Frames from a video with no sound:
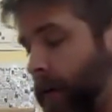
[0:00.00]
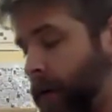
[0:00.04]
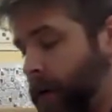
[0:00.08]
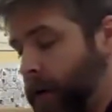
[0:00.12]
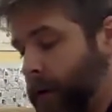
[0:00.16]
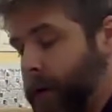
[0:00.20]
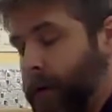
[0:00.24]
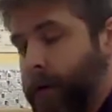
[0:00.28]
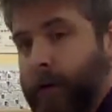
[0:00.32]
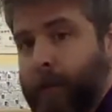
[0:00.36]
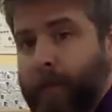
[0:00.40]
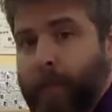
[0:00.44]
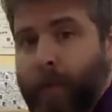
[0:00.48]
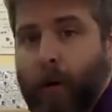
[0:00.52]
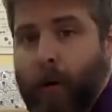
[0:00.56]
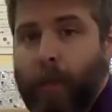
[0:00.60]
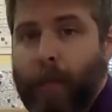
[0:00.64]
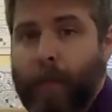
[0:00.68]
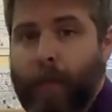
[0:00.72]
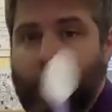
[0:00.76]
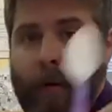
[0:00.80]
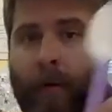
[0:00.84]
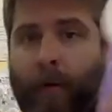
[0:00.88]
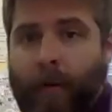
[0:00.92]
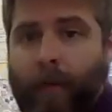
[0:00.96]
going to use
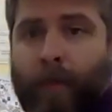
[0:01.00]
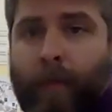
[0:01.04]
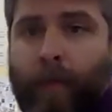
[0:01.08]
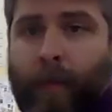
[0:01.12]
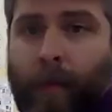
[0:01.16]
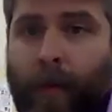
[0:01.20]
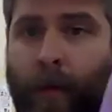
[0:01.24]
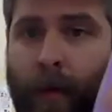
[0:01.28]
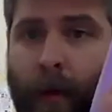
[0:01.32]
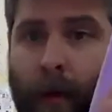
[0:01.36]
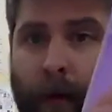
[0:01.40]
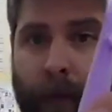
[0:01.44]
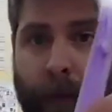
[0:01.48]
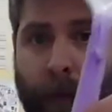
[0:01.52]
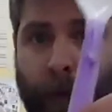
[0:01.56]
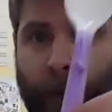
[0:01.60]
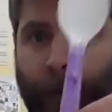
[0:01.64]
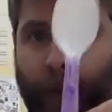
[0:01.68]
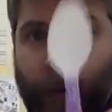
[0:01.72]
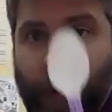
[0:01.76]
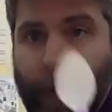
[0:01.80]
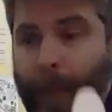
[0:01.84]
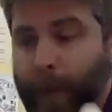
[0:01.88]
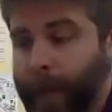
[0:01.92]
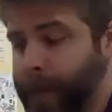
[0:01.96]
purple for the
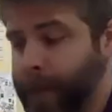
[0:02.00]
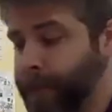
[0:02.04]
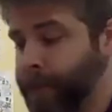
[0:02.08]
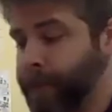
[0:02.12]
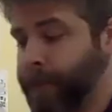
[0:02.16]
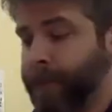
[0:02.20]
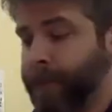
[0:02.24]
purple.